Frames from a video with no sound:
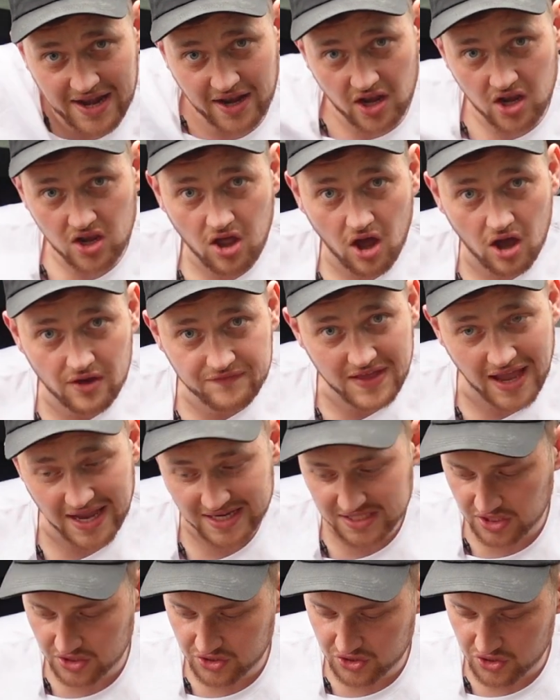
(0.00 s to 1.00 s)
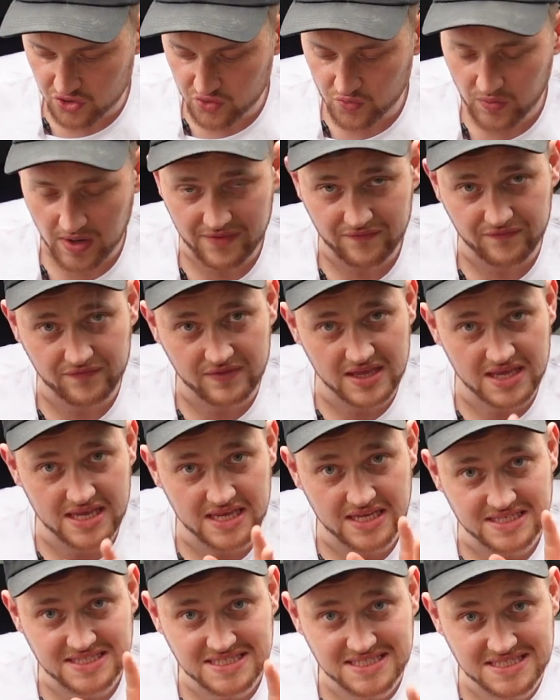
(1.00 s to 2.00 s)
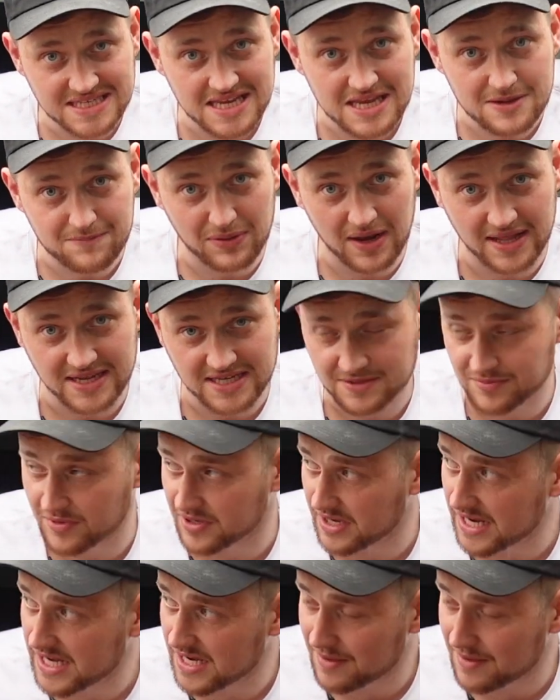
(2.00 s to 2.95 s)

and a lot of that is to do with the seat placement.